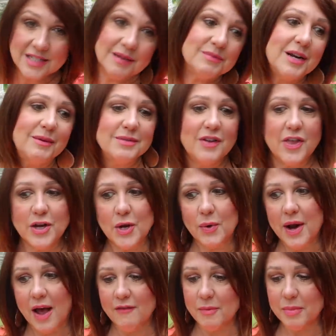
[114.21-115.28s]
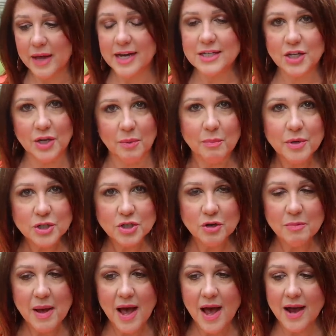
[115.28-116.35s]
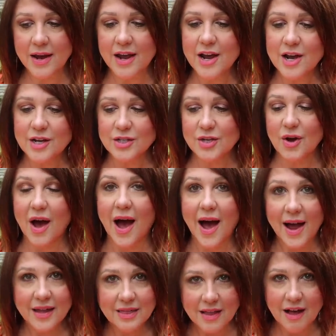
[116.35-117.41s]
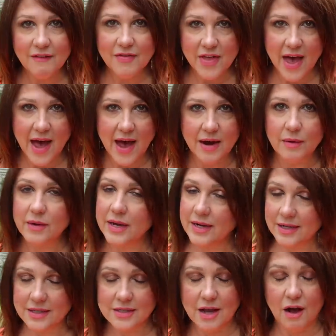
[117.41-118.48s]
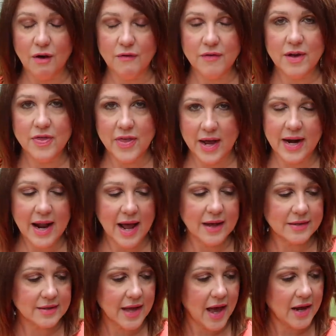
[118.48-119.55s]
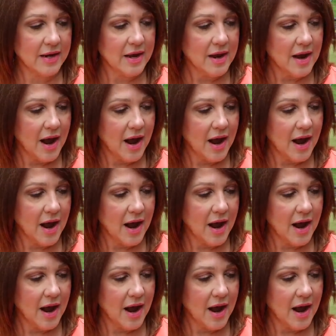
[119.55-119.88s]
Sometimes if they don't have a place you can put your bag. So I love that in itself, that it has that.